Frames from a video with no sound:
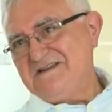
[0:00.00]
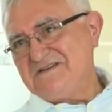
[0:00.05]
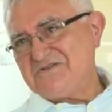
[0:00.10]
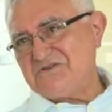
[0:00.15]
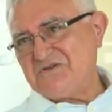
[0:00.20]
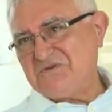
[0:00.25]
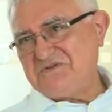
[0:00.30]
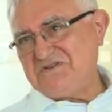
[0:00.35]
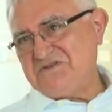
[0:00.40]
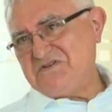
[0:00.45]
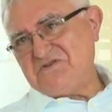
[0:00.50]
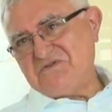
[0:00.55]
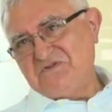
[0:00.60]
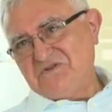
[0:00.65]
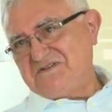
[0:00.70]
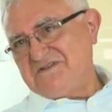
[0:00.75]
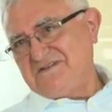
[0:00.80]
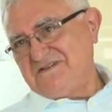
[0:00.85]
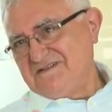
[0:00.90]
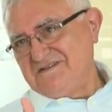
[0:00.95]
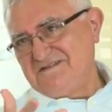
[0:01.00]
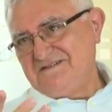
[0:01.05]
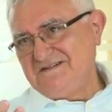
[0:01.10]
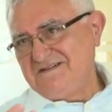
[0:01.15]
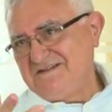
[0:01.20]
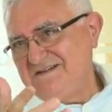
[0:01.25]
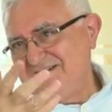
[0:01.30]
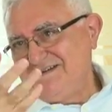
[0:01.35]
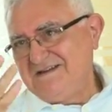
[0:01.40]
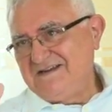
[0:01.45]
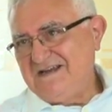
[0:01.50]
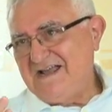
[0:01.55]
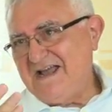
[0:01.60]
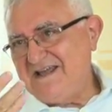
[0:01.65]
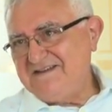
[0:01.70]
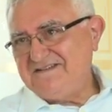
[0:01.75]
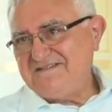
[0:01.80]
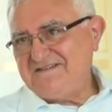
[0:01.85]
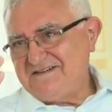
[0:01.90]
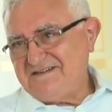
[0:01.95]
So this is not
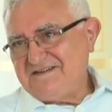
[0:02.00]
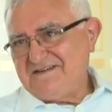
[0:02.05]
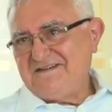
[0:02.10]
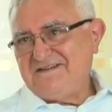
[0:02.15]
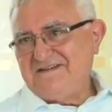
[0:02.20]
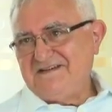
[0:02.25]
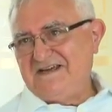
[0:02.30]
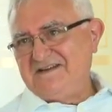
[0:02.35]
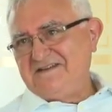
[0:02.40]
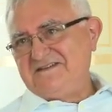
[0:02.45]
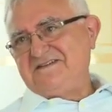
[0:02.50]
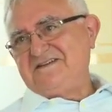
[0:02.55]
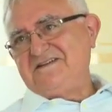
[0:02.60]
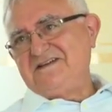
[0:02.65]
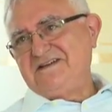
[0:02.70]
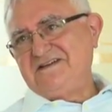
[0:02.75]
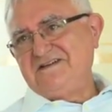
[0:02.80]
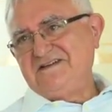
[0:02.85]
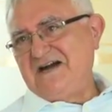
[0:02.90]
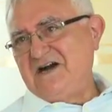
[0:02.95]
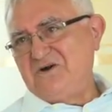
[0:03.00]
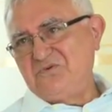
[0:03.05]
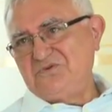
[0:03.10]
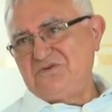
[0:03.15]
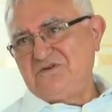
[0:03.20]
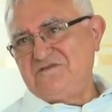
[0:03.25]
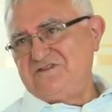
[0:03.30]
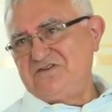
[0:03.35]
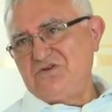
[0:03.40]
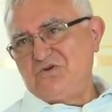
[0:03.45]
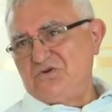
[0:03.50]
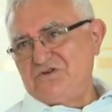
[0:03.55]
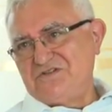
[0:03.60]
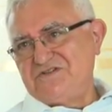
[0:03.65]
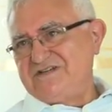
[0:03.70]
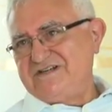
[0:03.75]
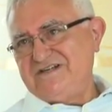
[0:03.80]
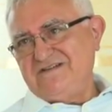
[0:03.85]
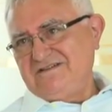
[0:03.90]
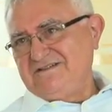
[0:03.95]
anything out of the
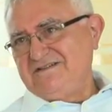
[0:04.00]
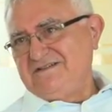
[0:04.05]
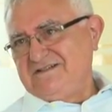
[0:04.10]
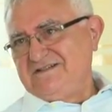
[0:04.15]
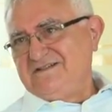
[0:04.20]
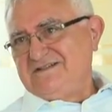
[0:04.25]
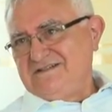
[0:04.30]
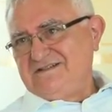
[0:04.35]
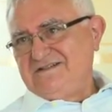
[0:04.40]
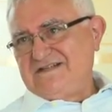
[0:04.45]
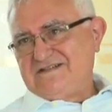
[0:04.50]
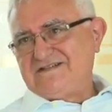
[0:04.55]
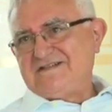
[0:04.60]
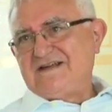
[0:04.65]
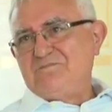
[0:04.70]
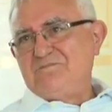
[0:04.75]
ordinary, that